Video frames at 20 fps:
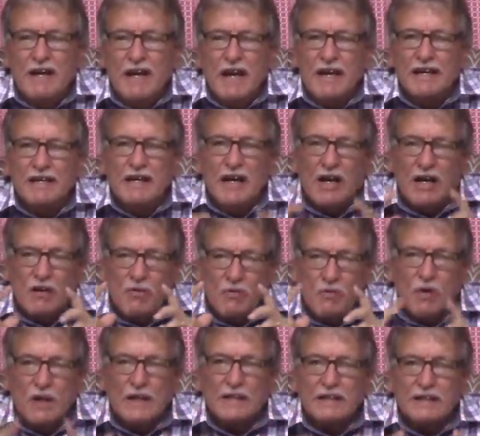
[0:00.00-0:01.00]
And I
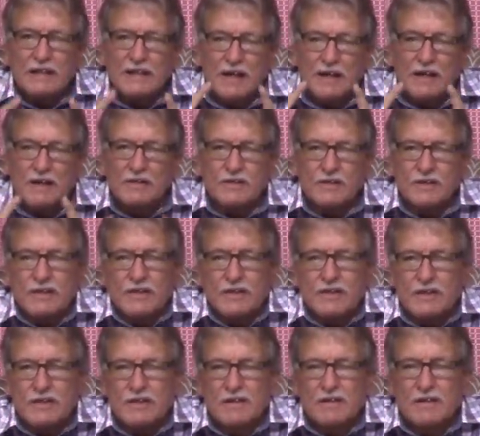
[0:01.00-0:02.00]
want
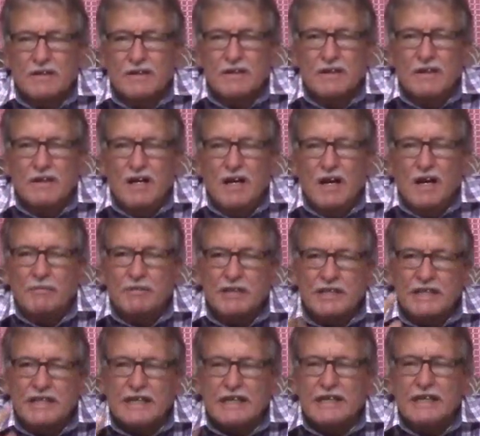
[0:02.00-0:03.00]
answers. I'm
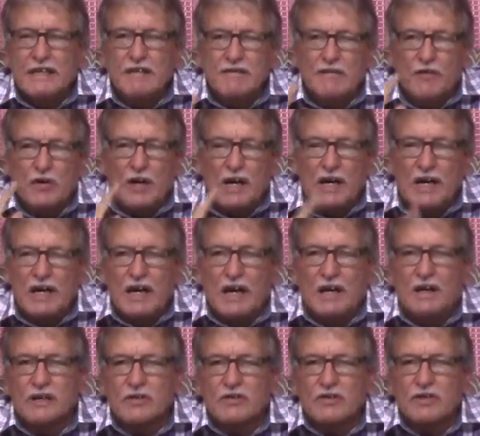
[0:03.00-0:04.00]
seeking for
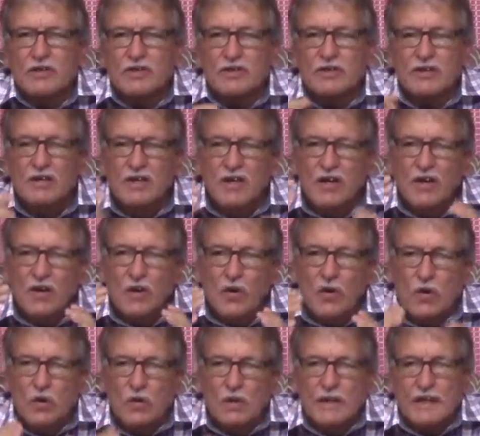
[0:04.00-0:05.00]
answers
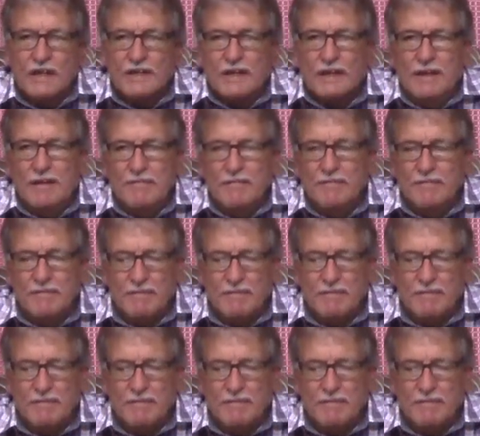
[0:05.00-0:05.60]
all the time.